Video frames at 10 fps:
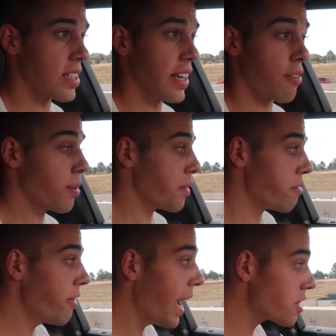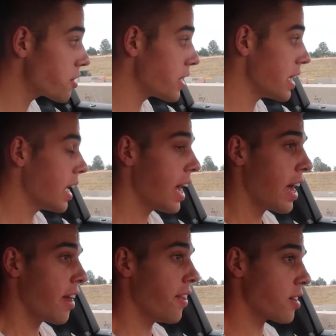Now, from the factory,
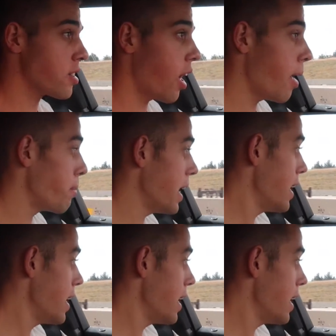their top